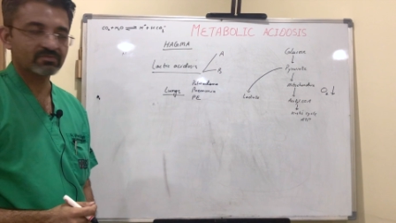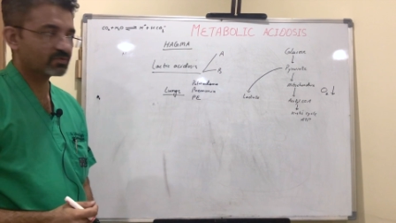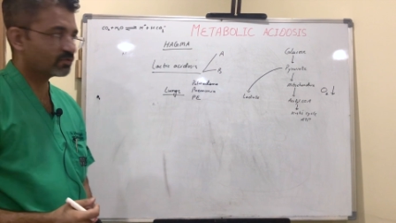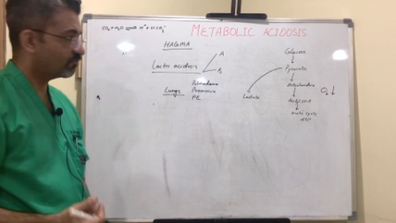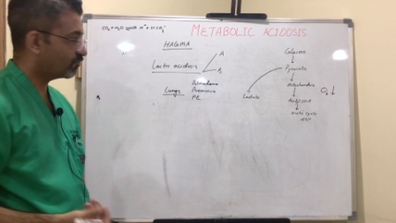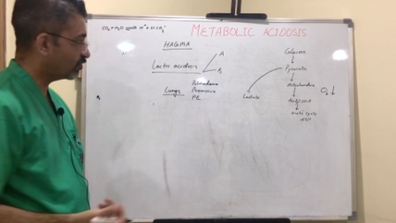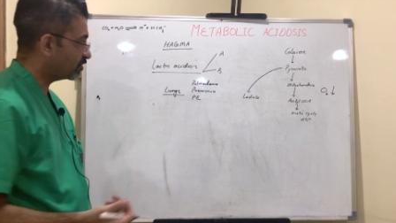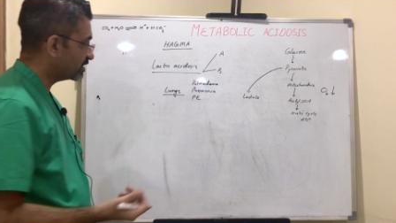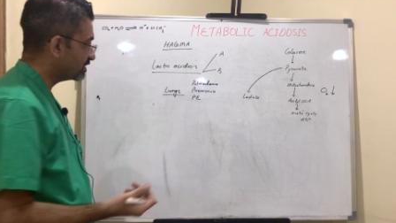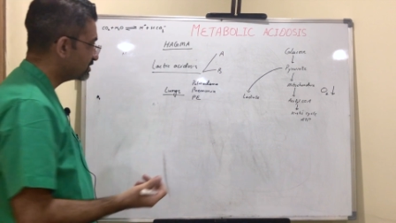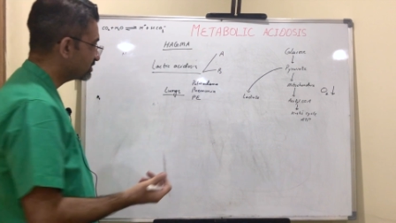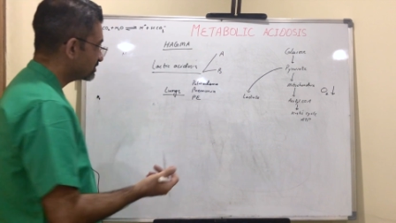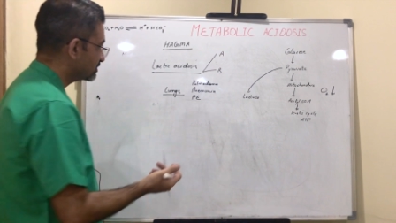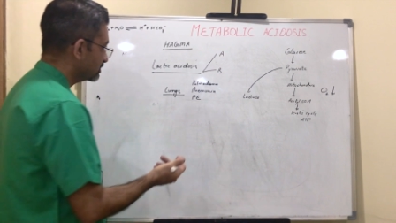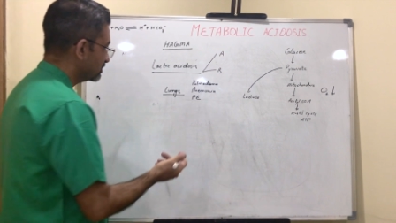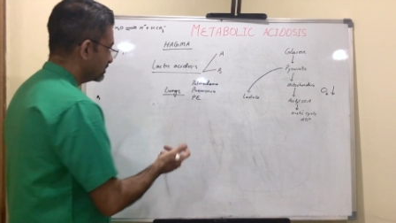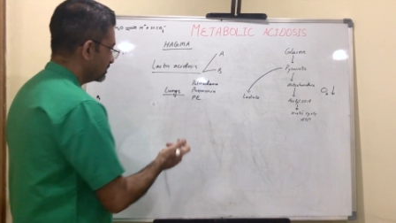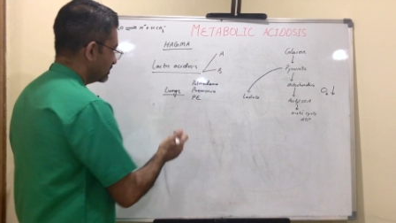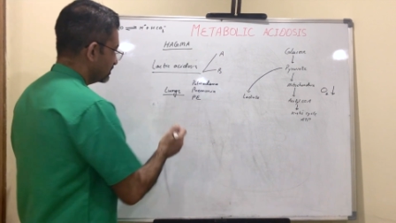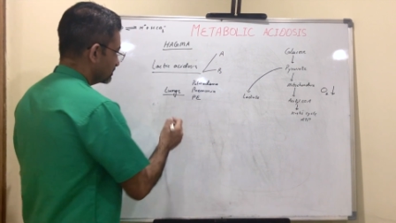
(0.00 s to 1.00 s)
What else?
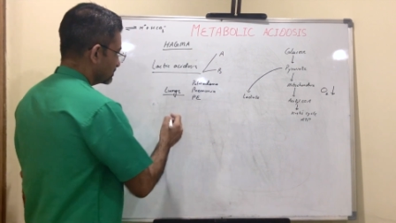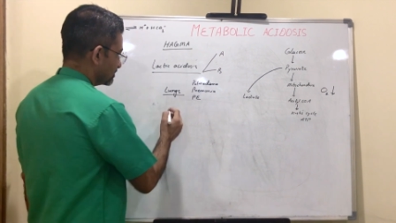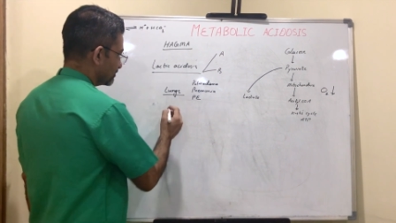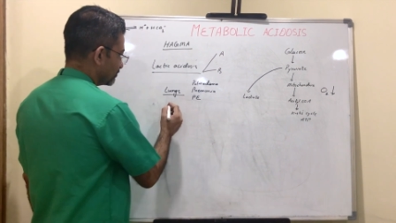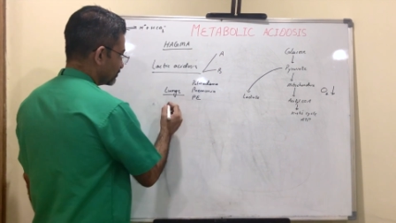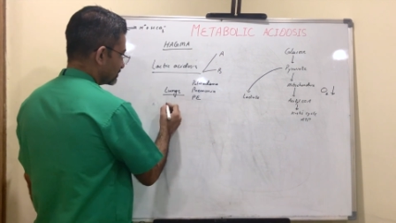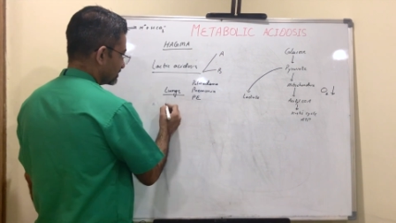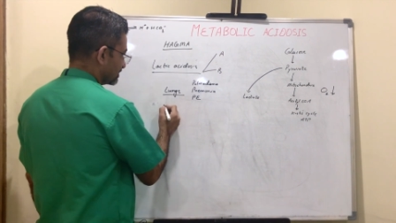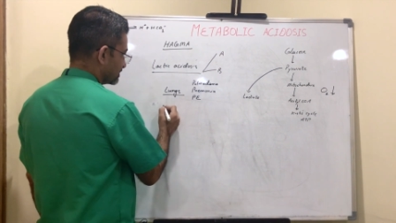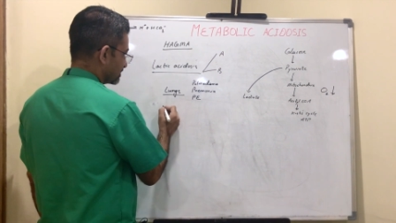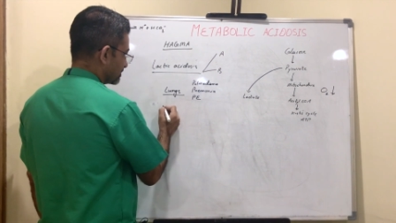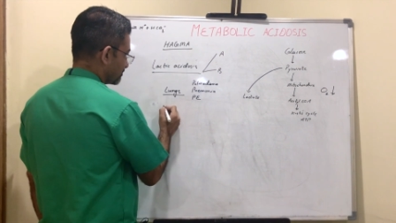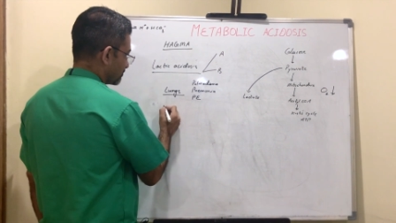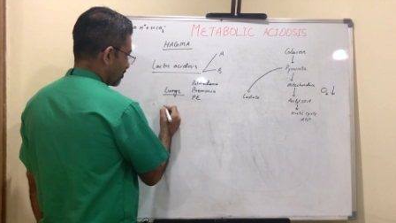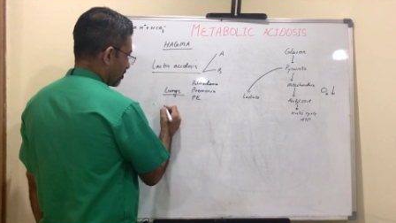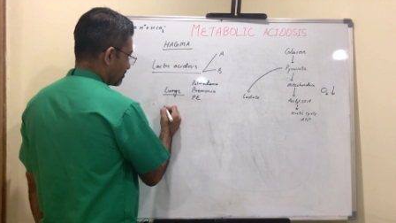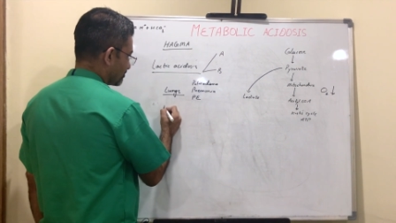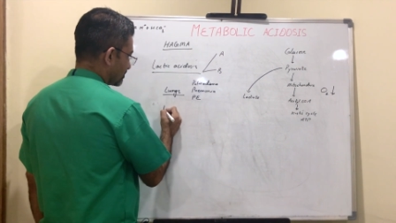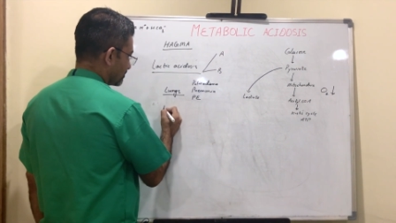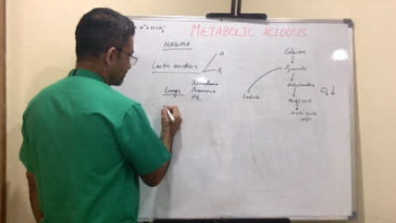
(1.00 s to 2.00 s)
Suppose there is a
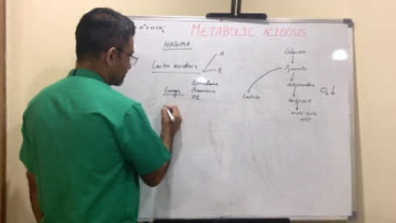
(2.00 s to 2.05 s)
problem